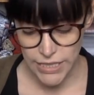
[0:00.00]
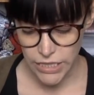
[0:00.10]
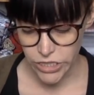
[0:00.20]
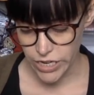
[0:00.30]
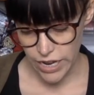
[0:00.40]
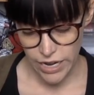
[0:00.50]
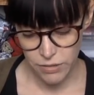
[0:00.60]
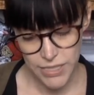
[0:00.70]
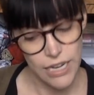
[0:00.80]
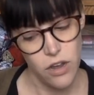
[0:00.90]
stitching and
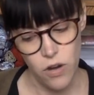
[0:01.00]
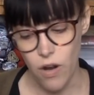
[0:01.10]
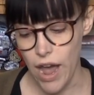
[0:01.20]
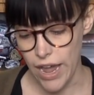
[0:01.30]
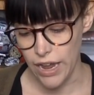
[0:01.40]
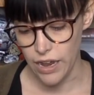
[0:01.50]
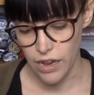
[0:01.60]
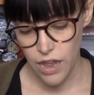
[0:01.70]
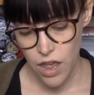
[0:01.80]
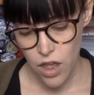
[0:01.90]
I was like, oh,
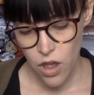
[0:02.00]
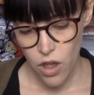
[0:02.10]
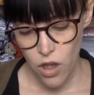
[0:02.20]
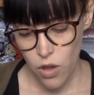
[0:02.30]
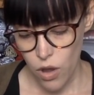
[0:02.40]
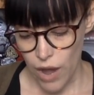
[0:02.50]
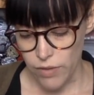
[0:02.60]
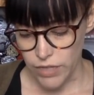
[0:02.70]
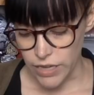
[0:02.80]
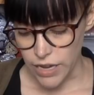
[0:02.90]
I
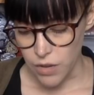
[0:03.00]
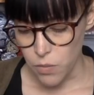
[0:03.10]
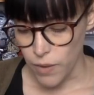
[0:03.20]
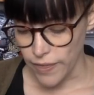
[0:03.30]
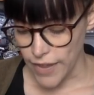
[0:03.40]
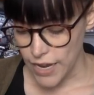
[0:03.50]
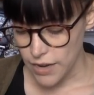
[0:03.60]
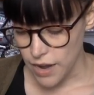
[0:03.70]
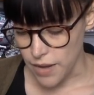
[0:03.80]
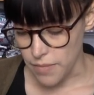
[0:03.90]
really want
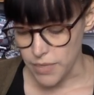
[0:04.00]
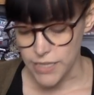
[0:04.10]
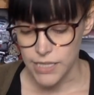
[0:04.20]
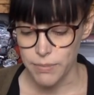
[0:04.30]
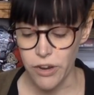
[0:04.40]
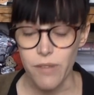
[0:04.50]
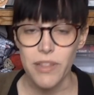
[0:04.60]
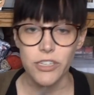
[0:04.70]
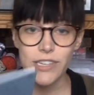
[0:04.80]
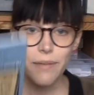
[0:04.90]
that because it's my
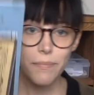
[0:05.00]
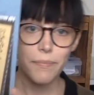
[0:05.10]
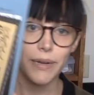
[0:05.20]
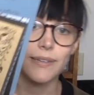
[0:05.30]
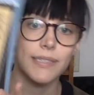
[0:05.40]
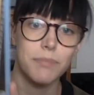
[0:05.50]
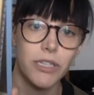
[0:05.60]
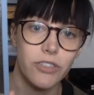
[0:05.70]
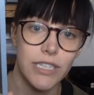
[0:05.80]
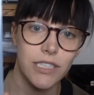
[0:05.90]
grandmother's name, but it's
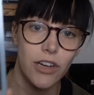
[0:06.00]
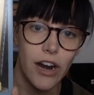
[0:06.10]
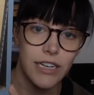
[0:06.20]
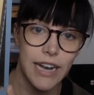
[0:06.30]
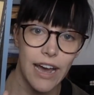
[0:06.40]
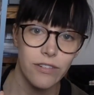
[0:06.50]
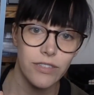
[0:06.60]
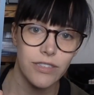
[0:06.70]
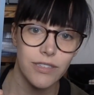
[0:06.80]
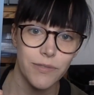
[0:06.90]
Mildred's Garden
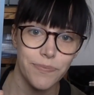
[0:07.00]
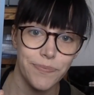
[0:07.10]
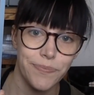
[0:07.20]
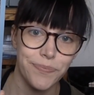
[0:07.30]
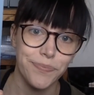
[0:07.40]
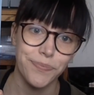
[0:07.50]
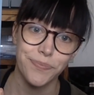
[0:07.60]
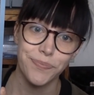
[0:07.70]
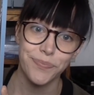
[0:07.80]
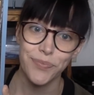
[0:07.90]
House.
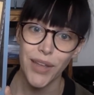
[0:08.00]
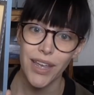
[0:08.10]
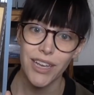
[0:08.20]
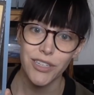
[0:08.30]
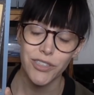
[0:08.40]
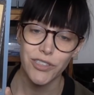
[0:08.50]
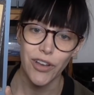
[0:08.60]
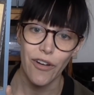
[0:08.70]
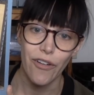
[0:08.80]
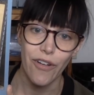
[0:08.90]

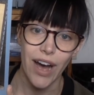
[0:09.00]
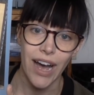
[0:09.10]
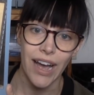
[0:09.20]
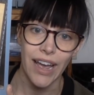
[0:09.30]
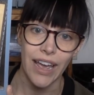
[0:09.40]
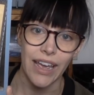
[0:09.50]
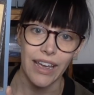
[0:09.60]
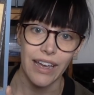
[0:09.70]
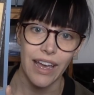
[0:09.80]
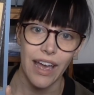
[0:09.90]
So
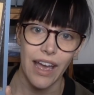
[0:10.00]
I